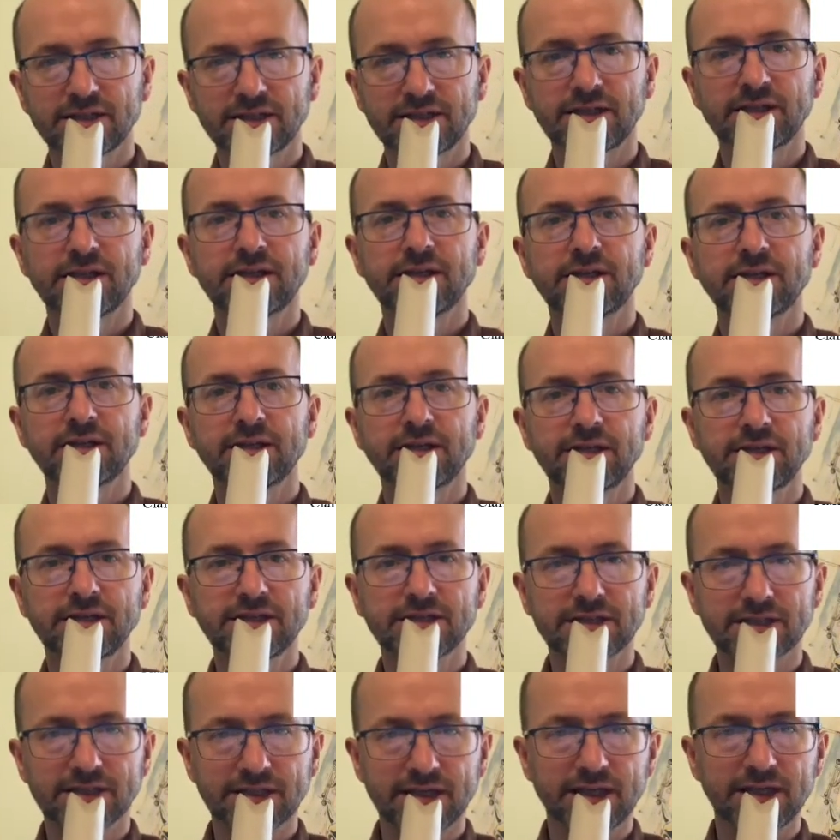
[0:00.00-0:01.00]

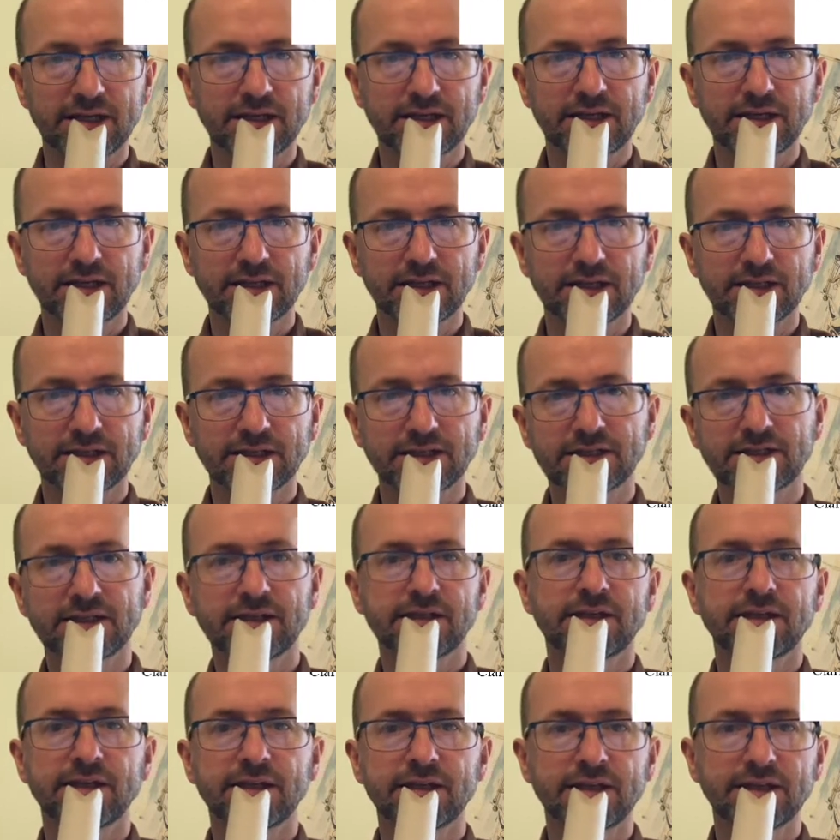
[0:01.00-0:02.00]
D, C,
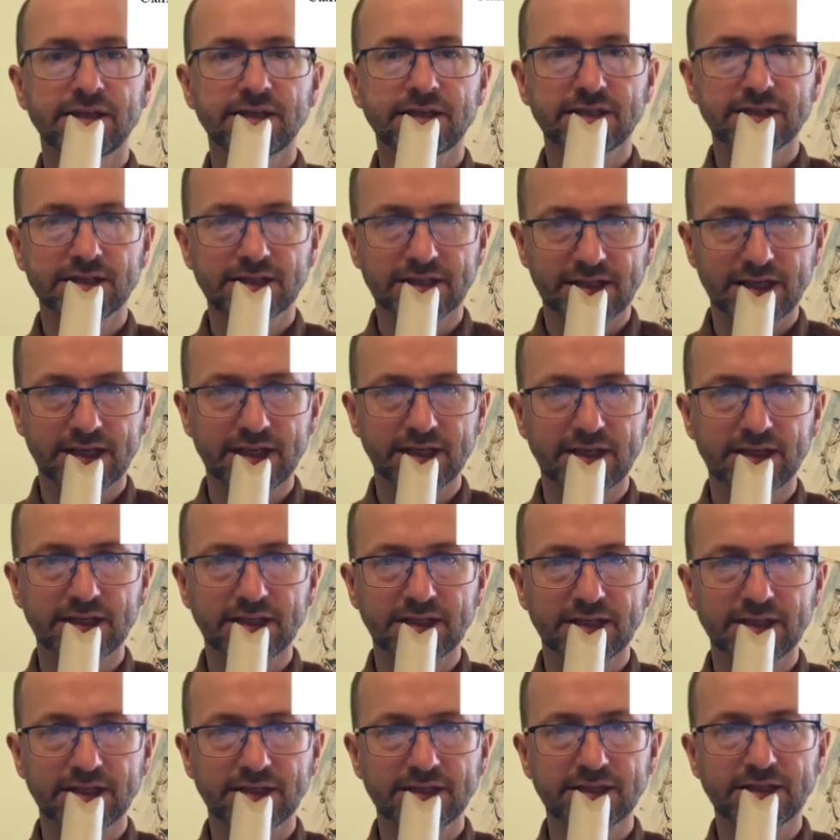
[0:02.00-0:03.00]
D,
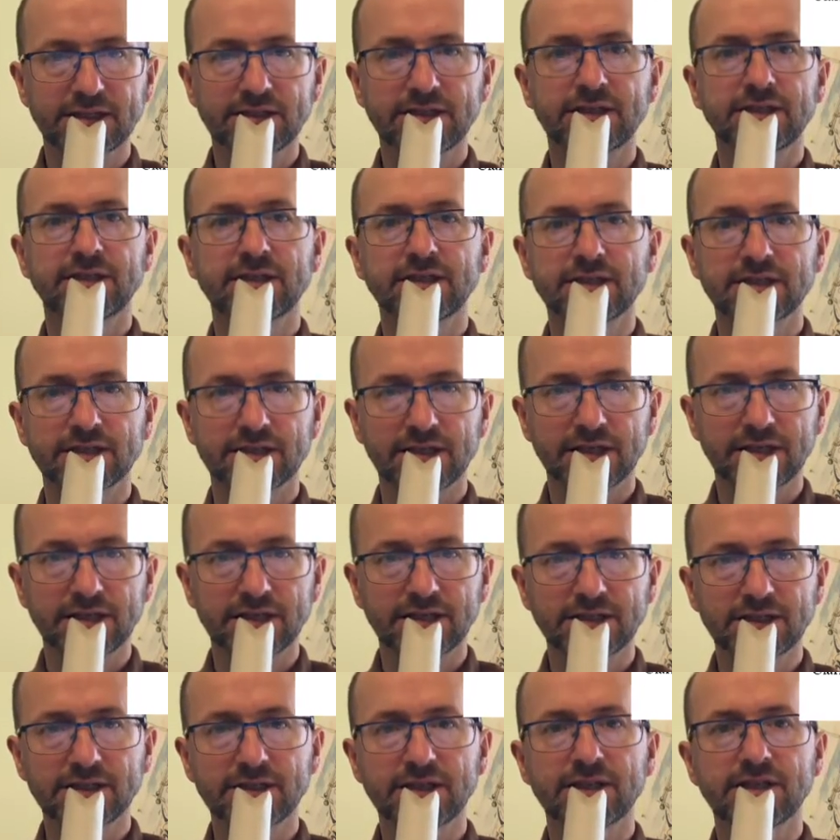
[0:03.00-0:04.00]
C, D,
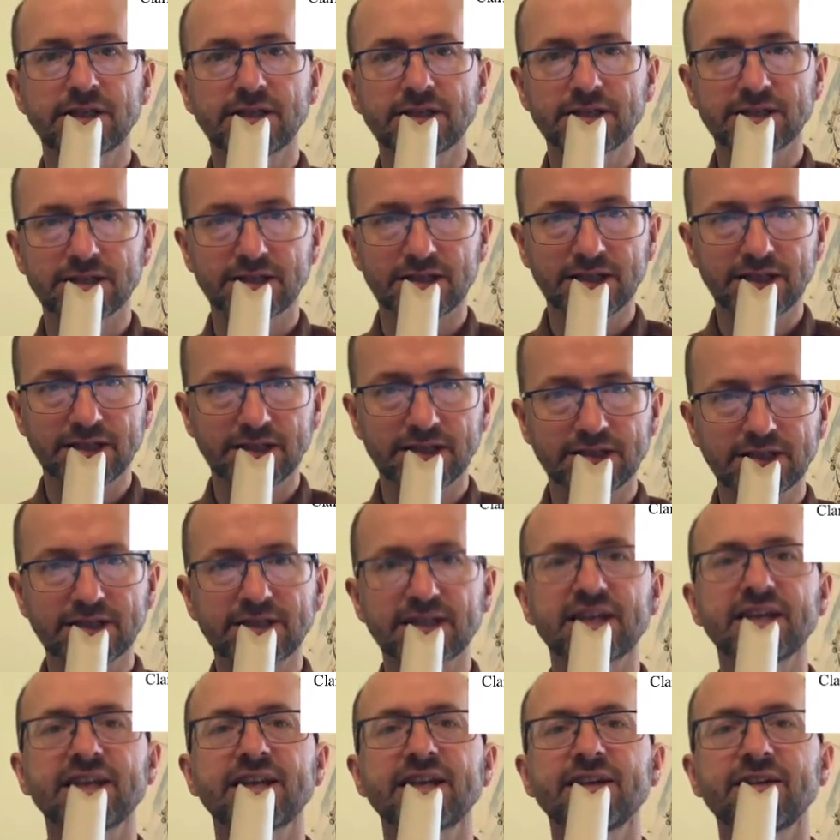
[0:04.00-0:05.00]
C, D, C,
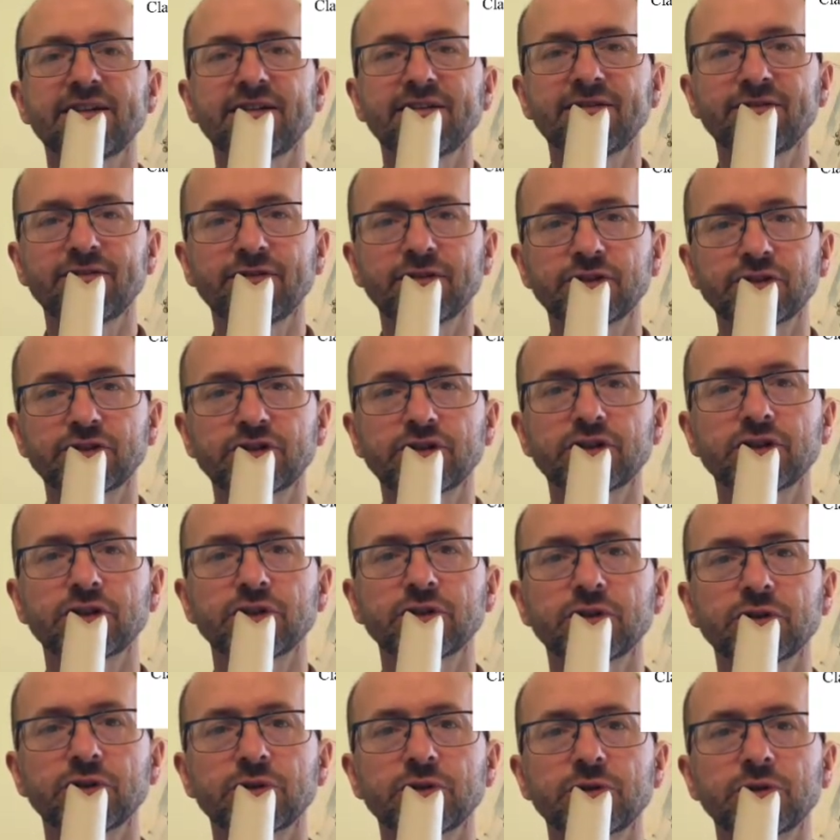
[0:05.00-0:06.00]
D for
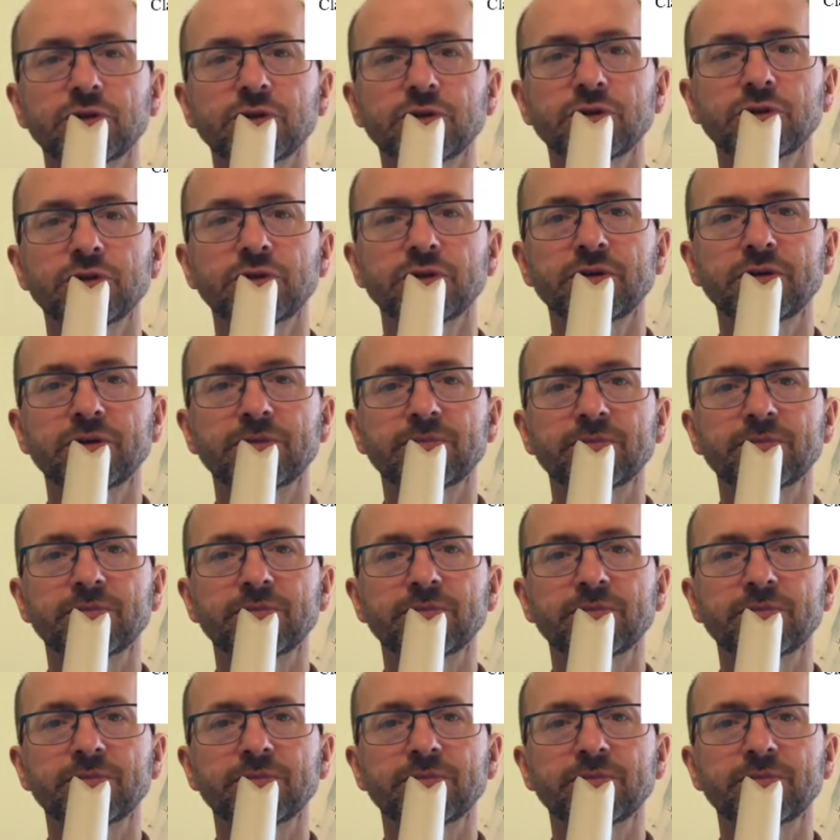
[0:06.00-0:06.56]
2.